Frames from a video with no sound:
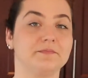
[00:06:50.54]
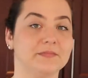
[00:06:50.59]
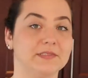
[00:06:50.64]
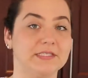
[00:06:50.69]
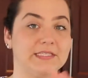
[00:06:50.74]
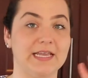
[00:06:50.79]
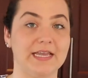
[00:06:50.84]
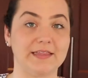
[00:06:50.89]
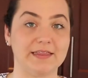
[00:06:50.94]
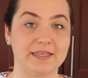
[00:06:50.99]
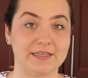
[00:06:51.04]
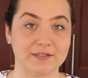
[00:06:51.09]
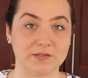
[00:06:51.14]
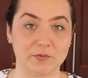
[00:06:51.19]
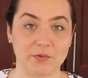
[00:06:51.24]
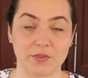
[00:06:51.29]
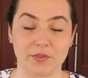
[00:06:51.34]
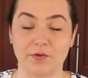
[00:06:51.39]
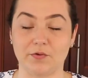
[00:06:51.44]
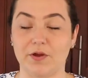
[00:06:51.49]
Take
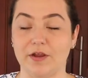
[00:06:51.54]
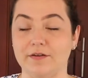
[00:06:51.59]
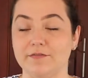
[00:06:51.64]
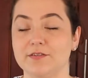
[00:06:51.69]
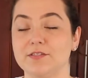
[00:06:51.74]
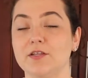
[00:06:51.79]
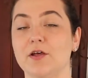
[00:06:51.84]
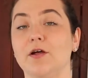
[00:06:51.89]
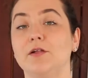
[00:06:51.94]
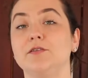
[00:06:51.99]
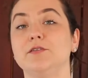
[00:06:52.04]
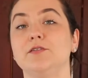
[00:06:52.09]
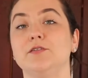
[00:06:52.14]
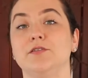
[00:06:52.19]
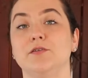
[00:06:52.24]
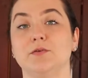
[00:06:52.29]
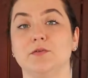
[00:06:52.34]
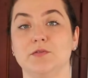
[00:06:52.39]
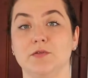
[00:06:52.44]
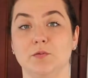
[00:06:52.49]
this with a grain of salt,
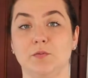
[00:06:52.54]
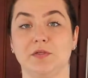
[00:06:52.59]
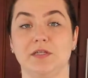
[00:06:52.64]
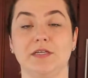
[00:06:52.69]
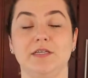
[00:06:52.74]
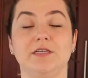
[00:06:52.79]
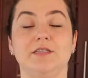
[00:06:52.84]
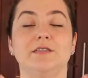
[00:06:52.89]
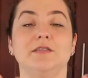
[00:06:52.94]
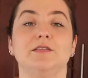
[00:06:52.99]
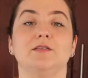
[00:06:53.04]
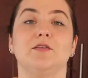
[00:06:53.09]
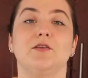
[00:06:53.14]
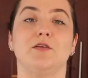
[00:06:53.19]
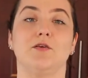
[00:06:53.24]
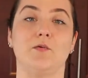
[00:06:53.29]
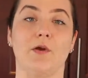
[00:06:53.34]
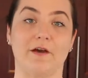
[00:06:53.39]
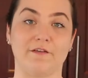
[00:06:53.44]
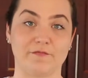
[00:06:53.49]
do as you please,
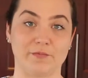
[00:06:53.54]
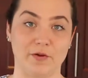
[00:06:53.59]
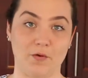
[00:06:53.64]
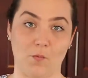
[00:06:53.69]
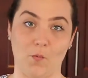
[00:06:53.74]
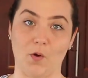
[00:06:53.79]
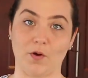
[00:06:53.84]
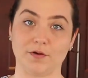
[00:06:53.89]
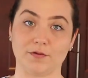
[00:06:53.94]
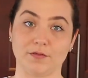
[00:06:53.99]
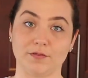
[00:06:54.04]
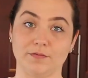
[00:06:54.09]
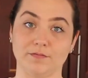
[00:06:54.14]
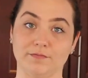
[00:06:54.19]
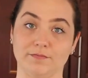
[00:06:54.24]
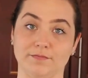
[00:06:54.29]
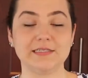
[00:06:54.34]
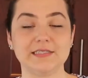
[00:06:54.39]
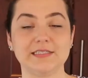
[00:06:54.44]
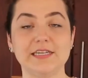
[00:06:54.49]
you have been warned.
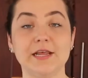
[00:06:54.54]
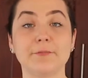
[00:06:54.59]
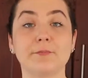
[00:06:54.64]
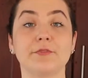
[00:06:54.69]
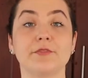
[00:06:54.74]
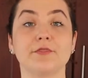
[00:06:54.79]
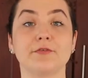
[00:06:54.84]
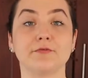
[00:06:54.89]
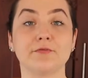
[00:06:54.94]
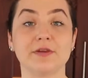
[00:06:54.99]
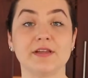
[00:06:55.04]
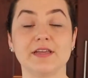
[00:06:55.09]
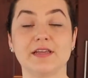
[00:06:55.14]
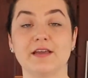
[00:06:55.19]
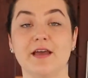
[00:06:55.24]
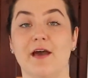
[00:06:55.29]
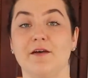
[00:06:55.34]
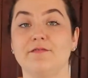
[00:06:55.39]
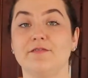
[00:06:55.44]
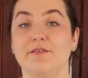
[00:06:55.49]
Step
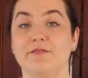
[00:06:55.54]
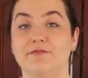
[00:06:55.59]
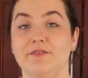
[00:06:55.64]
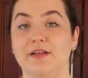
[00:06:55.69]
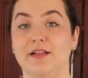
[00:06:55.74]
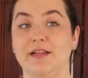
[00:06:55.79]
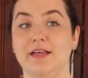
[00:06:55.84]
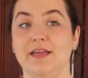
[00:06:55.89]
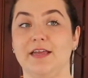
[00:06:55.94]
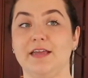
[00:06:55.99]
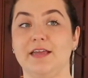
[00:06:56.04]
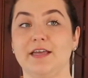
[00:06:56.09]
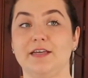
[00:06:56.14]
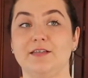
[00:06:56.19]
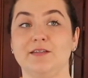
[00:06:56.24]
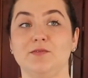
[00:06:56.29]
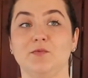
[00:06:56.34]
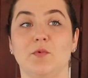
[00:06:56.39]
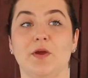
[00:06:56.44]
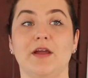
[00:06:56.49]
3 of the filling
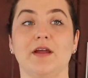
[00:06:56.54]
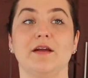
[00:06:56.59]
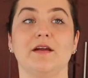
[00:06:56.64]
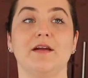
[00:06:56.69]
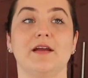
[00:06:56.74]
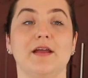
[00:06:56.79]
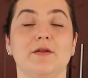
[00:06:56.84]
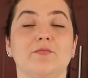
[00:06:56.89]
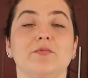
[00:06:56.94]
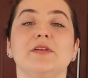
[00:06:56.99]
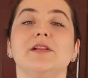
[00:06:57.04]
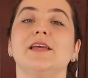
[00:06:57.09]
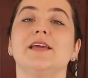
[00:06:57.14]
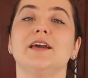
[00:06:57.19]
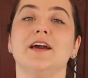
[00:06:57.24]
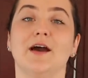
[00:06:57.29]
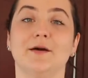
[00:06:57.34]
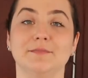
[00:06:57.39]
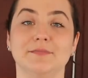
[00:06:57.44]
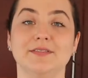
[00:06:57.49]
is where it really
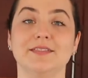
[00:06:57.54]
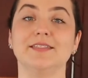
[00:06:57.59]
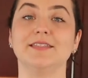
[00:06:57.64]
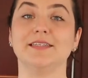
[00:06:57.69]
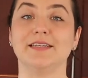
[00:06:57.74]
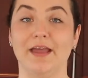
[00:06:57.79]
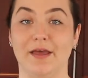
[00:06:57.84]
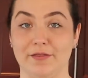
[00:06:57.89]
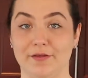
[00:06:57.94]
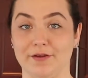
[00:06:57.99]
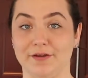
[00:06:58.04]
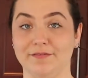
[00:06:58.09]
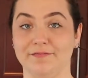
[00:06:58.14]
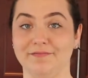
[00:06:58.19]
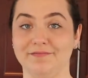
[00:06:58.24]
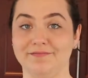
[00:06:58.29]
comes together.